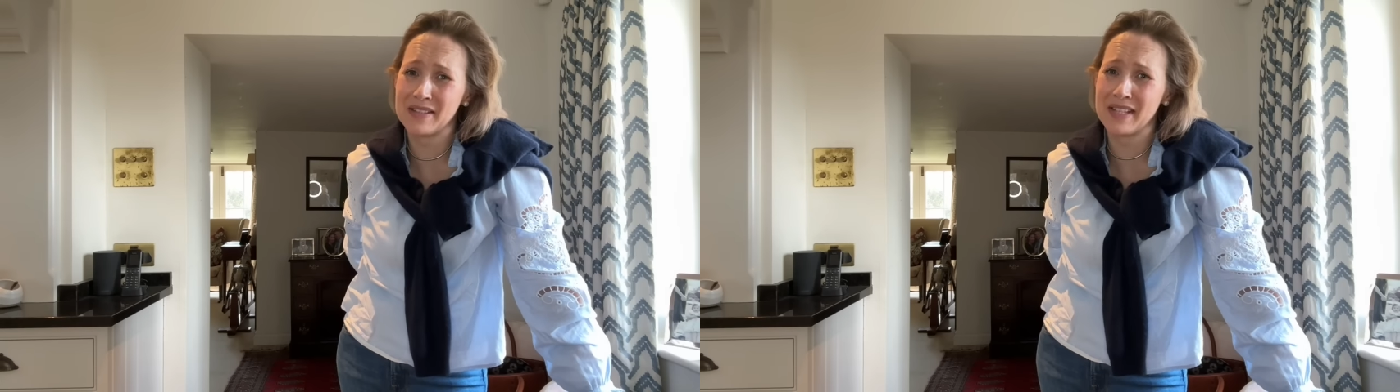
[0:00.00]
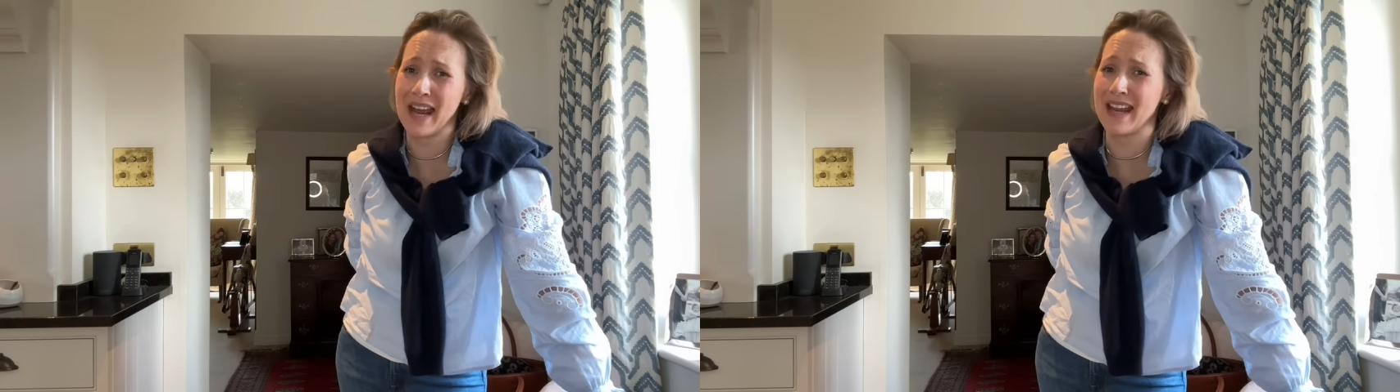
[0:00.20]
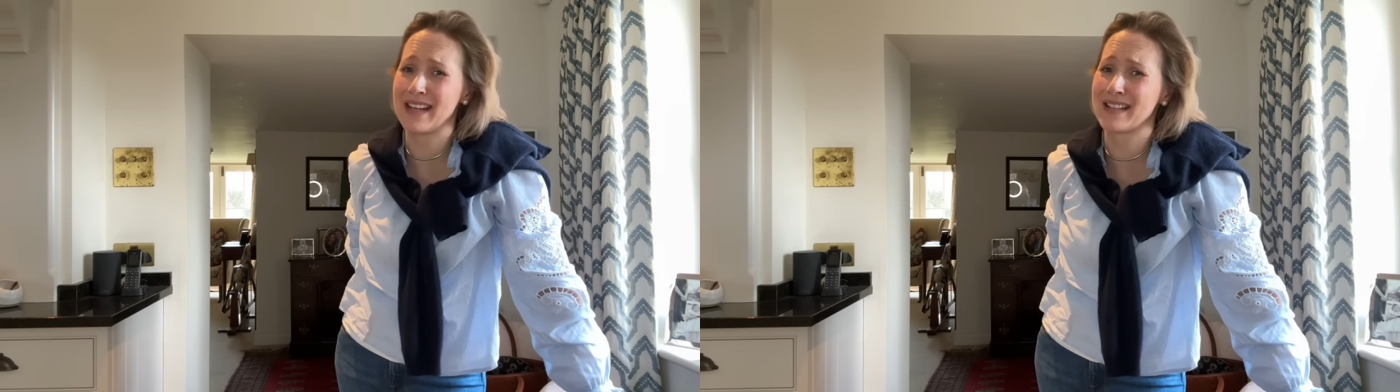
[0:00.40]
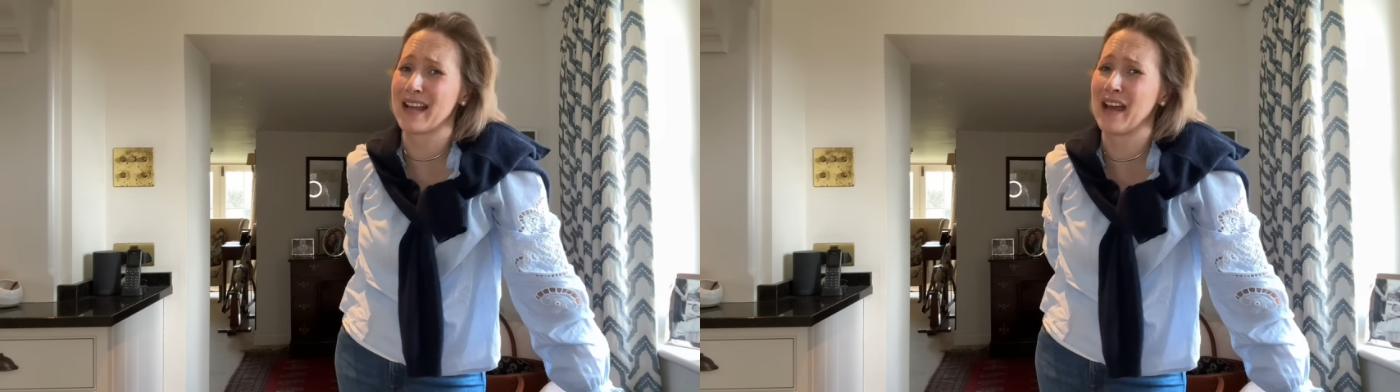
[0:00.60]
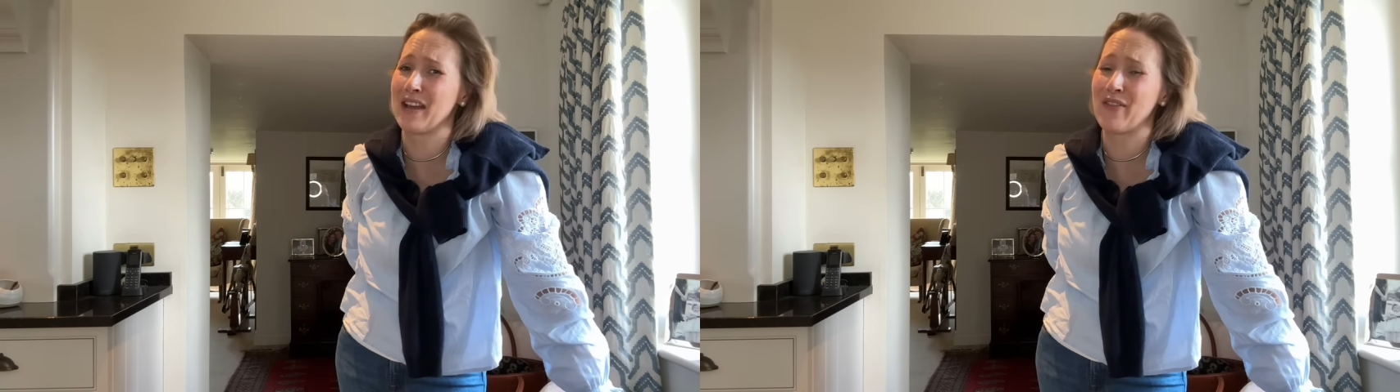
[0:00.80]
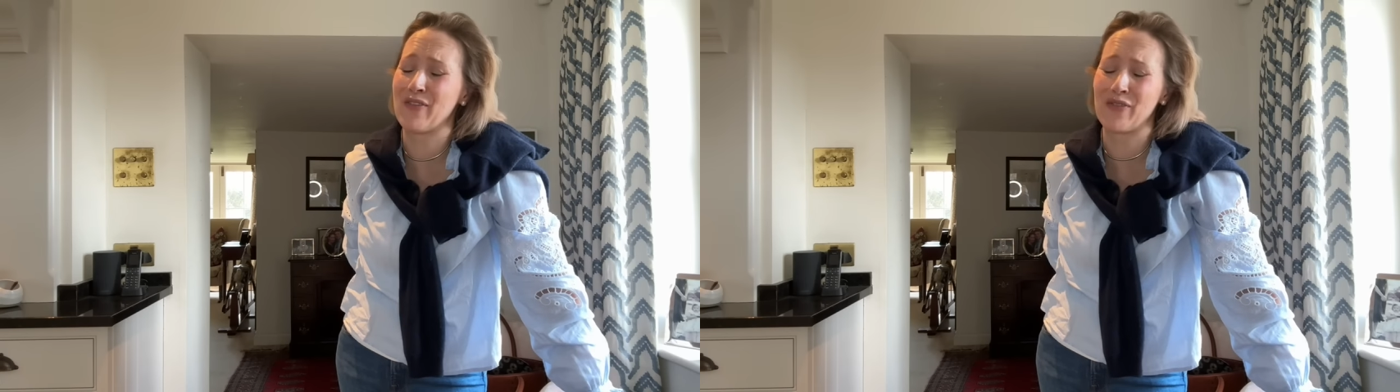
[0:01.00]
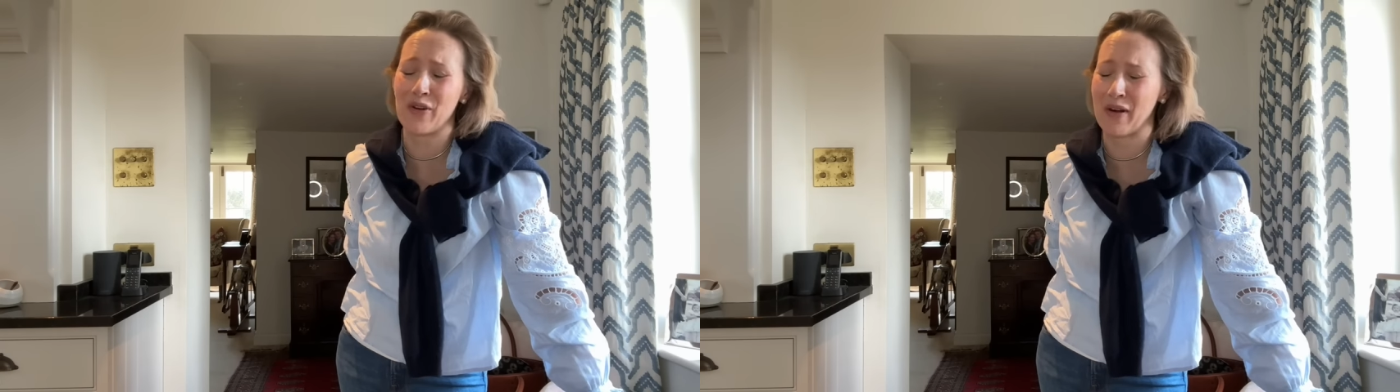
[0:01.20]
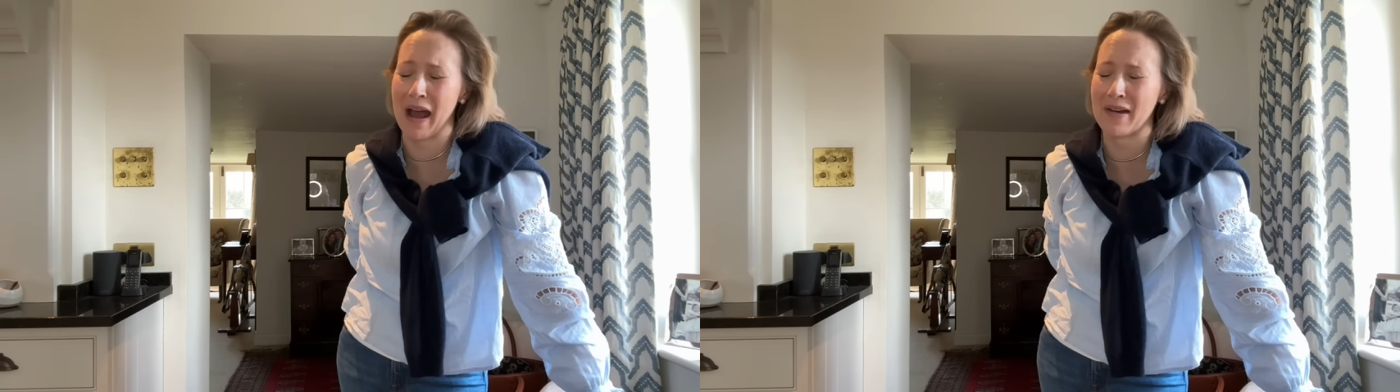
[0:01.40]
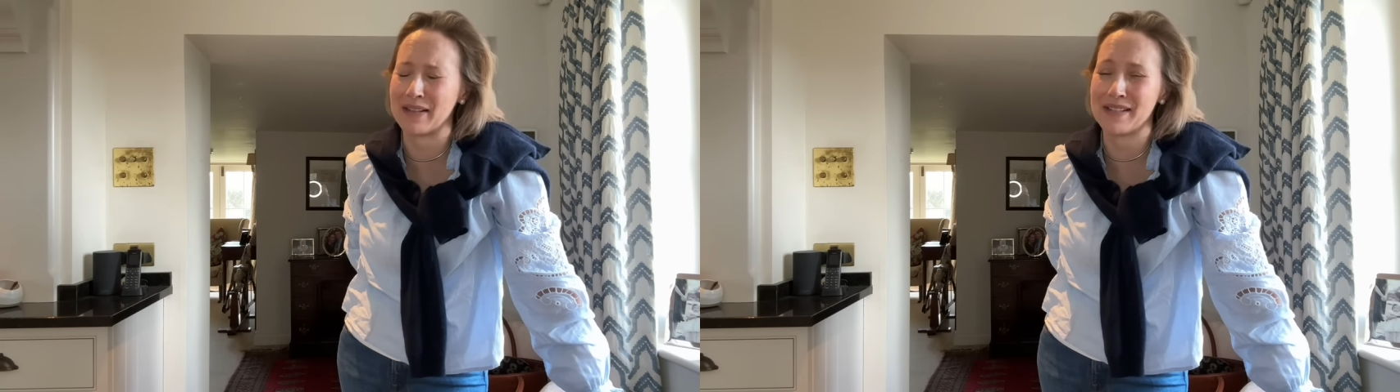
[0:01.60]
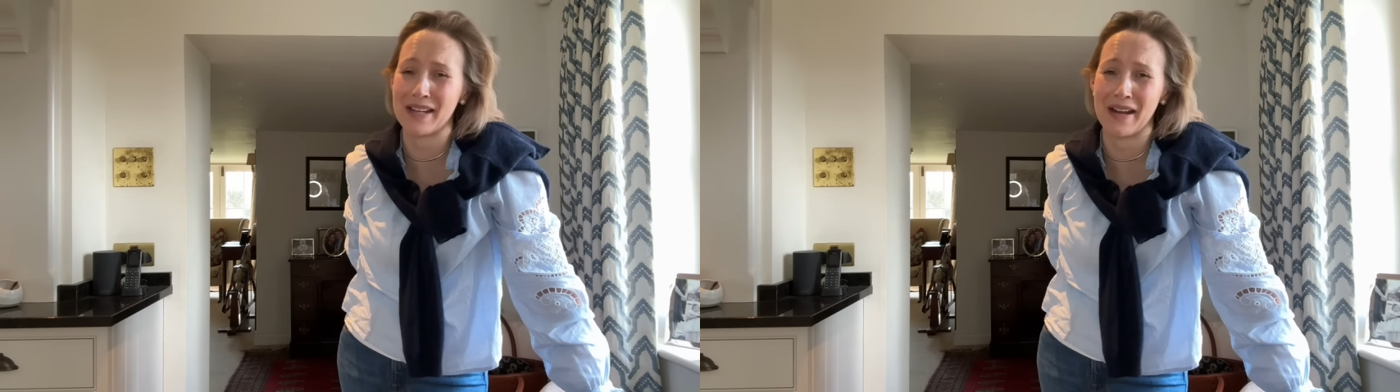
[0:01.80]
takes like four hours and